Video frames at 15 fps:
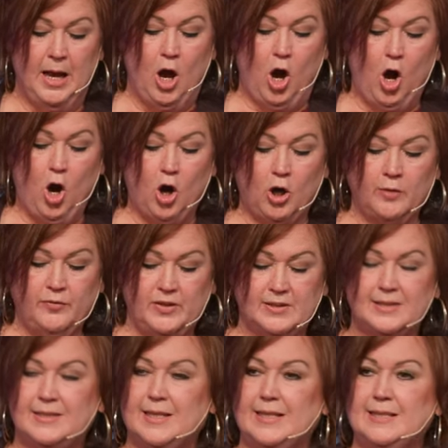
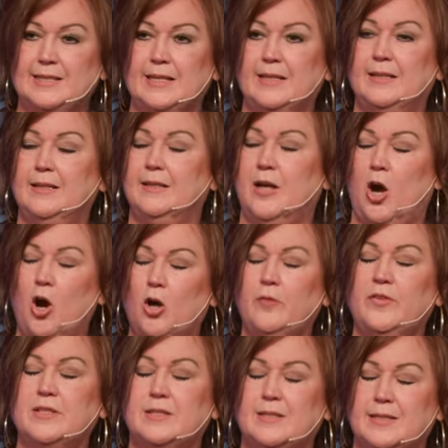Harvest season,
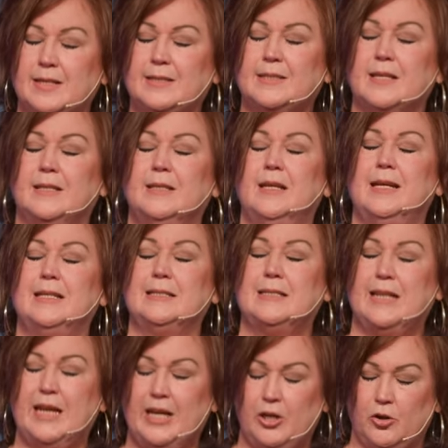harvest season is
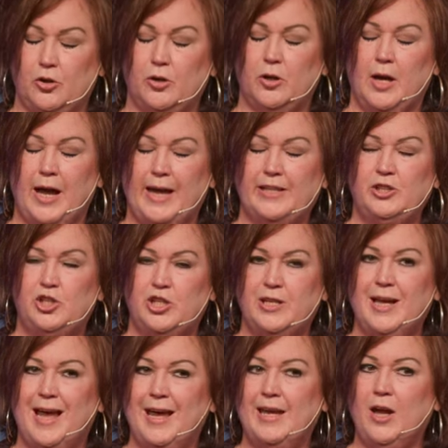here. H E
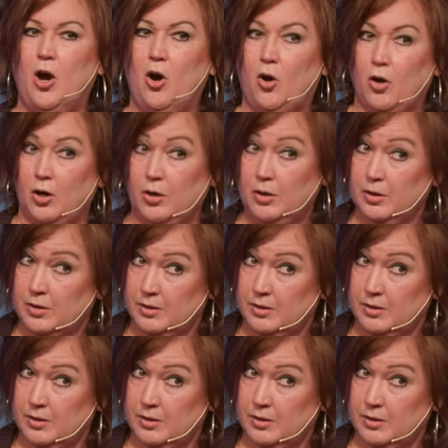A R.